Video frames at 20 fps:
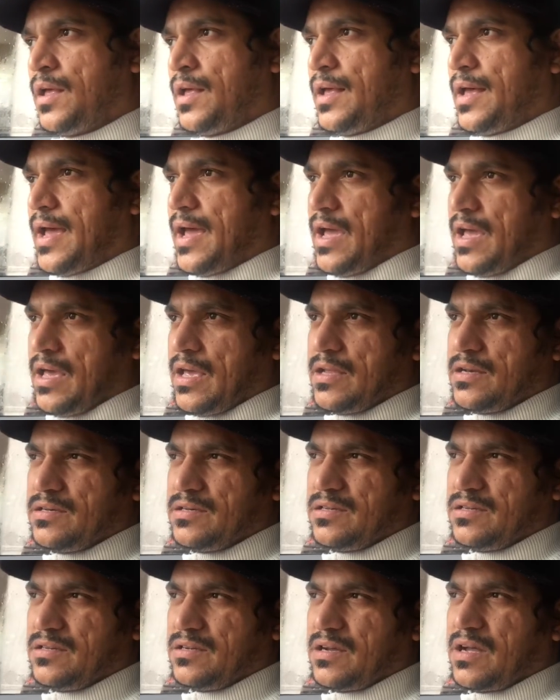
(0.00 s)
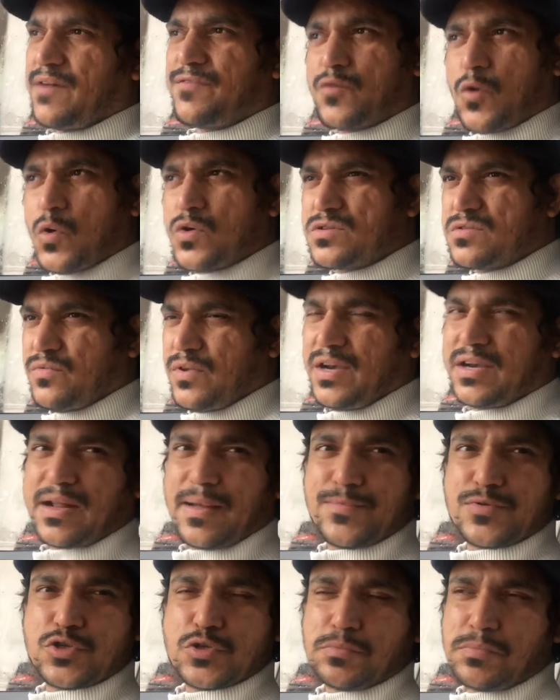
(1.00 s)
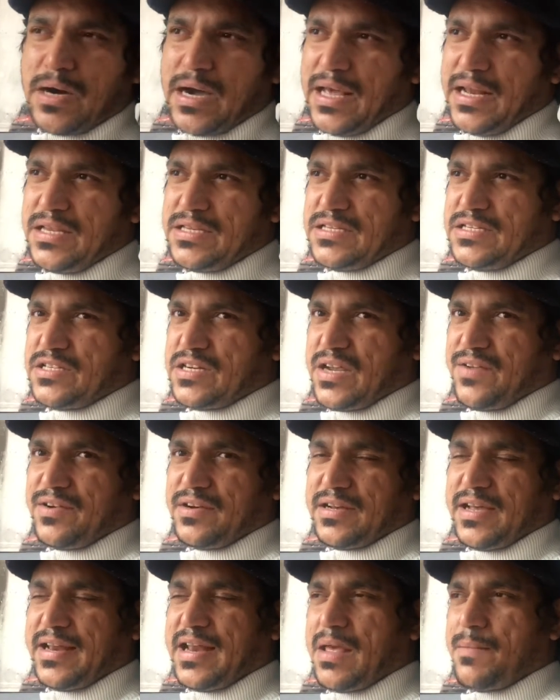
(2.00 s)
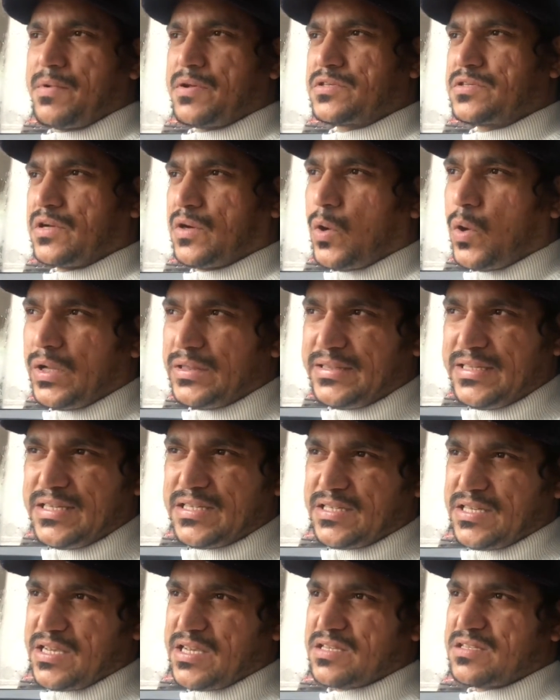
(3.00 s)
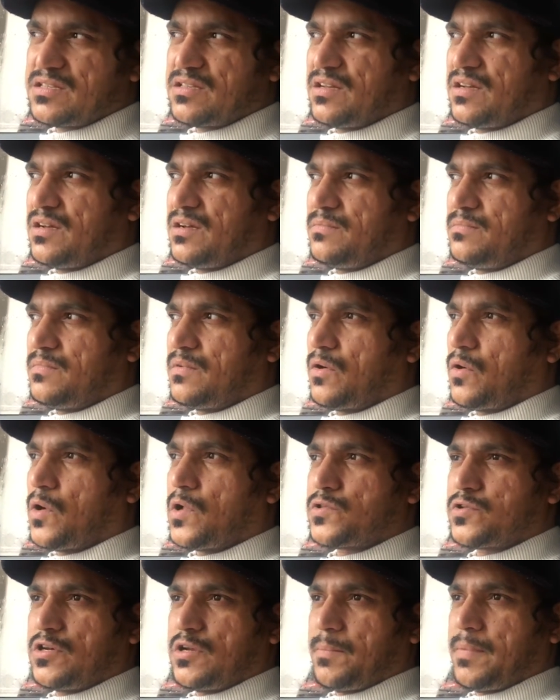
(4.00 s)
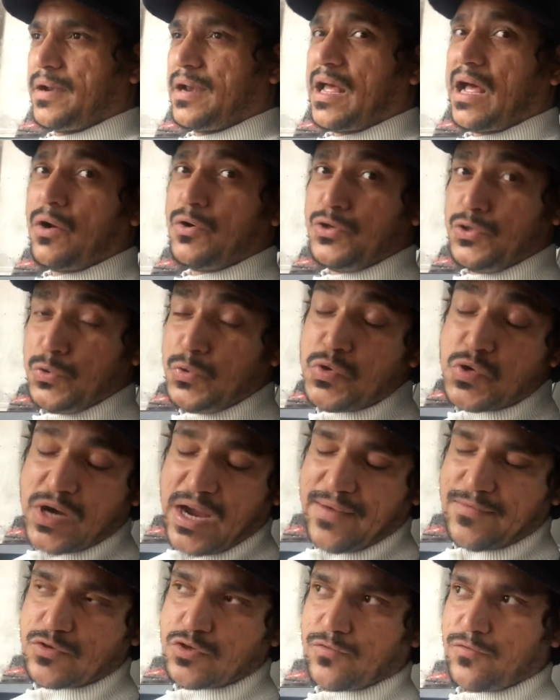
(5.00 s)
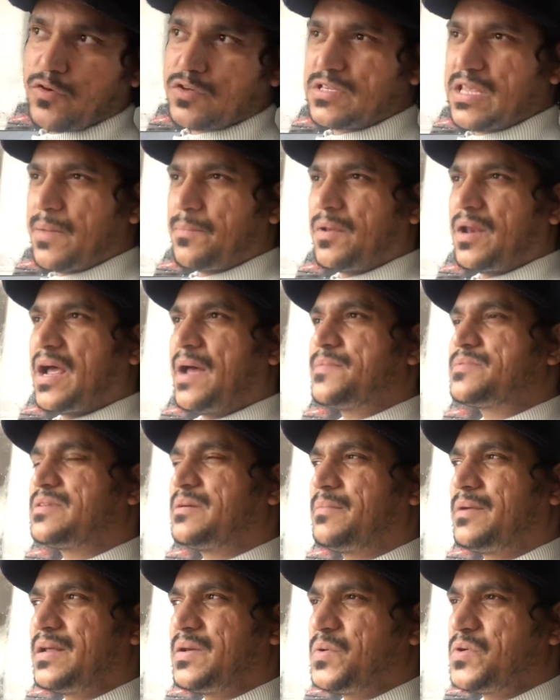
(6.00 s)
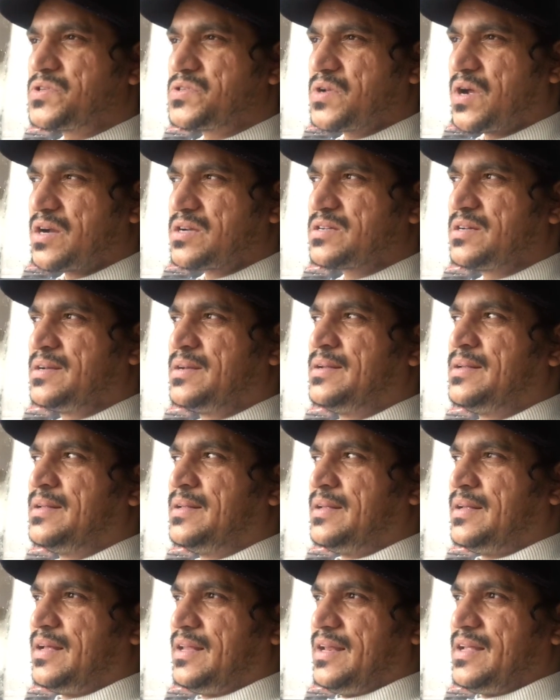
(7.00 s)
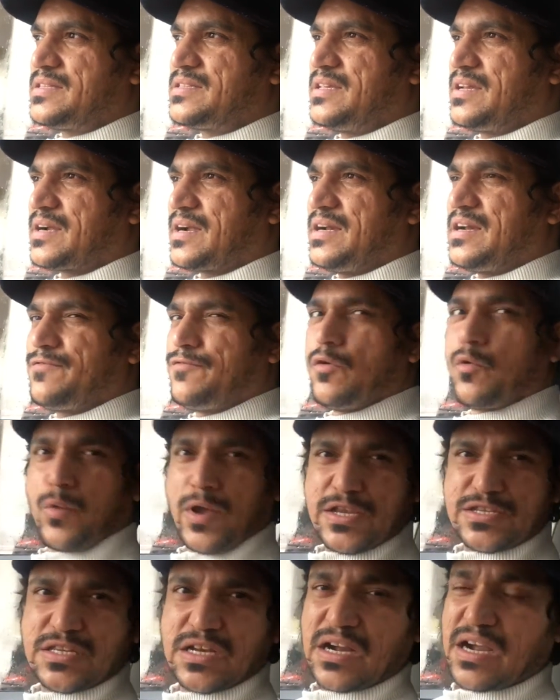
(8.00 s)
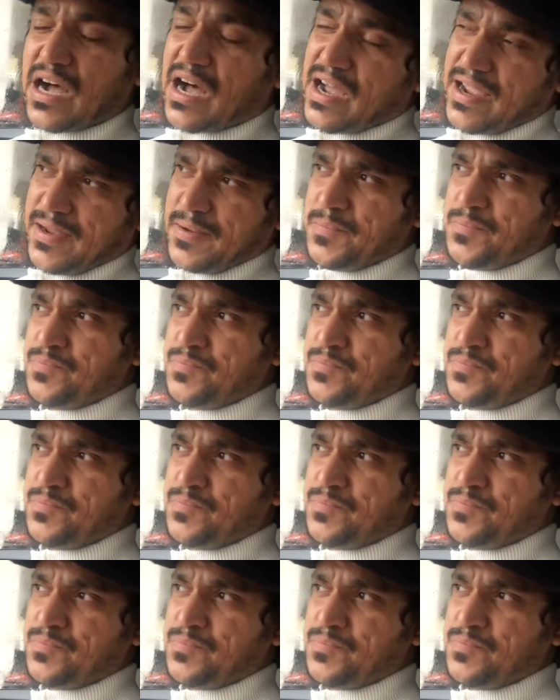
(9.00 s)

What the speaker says: And of course, when it comes to mileage and driving dynamics, all these things are also depend how you drive. So for example, I'm somebody who is not, let's say, a kind of a racer guy.